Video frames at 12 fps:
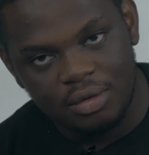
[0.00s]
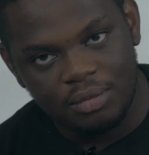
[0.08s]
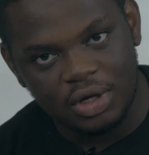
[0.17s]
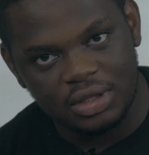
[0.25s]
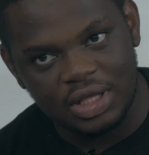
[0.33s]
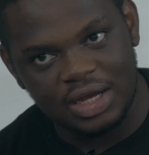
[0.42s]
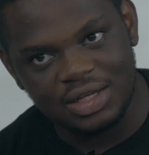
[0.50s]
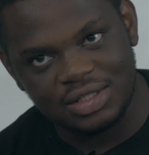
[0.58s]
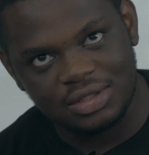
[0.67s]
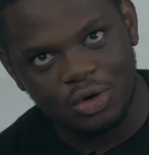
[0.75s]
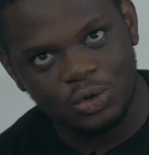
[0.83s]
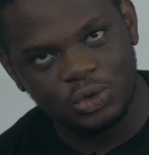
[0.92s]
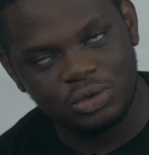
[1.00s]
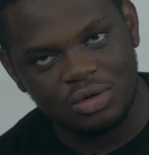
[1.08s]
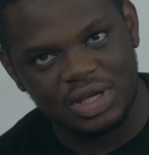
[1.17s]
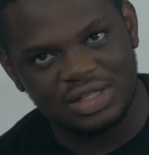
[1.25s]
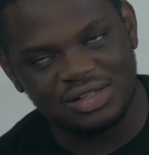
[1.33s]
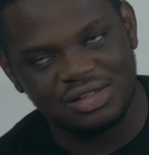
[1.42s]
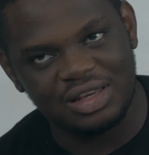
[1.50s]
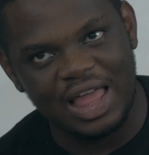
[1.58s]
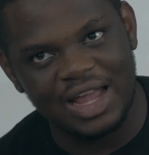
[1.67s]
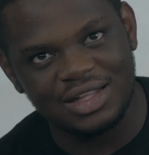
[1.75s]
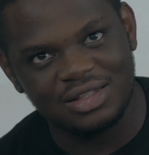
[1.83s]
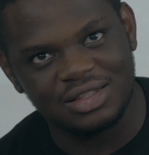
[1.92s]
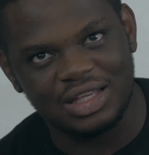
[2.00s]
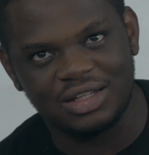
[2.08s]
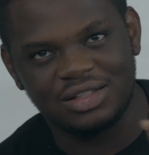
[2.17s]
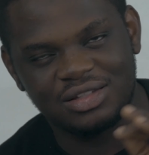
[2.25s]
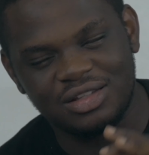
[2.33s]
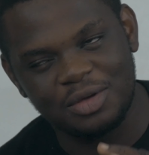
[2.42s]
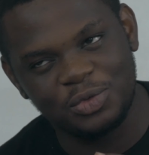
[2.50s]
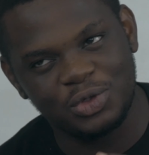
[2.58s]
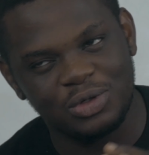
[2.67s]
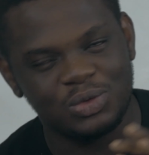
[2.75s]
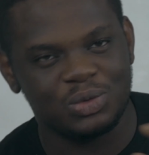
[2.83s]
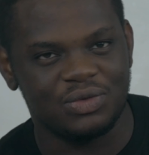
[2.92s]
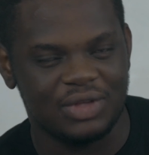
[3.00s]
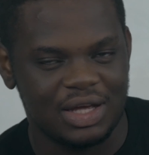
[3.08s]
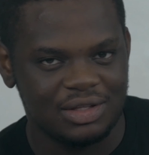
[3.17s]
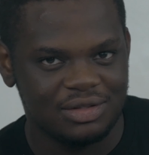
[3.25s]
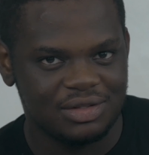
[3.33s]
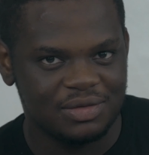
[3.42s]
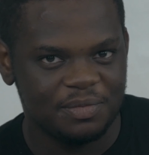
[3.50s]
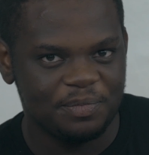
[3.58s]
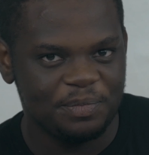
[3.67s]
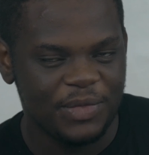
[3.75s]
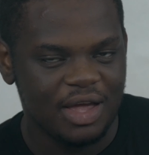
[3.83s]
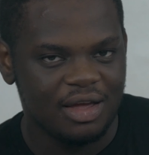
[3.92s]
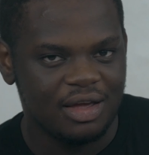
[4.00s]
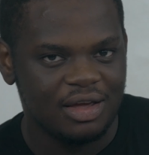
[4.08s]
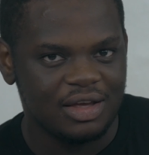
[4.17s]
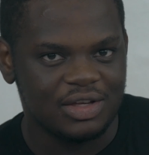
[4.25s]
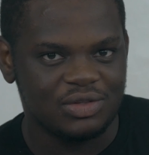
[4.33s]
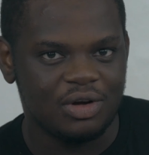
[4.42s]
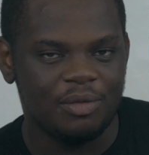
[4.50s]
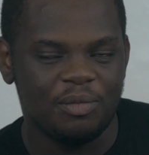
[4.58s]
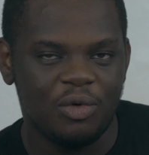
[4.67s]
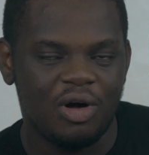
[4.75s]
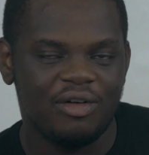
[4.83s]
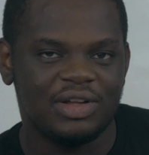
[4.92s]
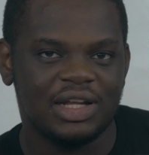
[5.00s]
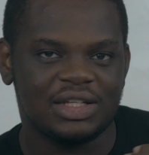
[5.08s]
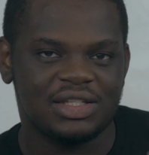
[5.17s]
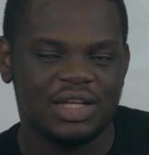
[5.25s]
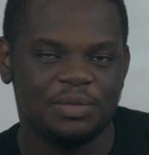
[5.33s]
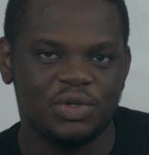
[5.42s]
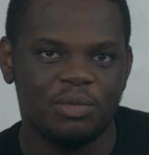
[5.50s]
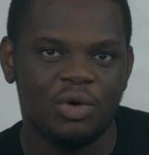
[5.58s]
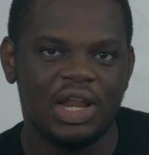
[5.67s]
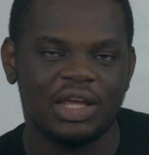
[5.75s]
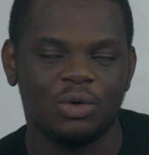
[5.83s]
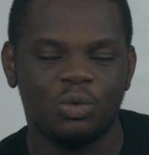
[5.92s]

But there is also a slight exception to that. It's not more an exception, more like a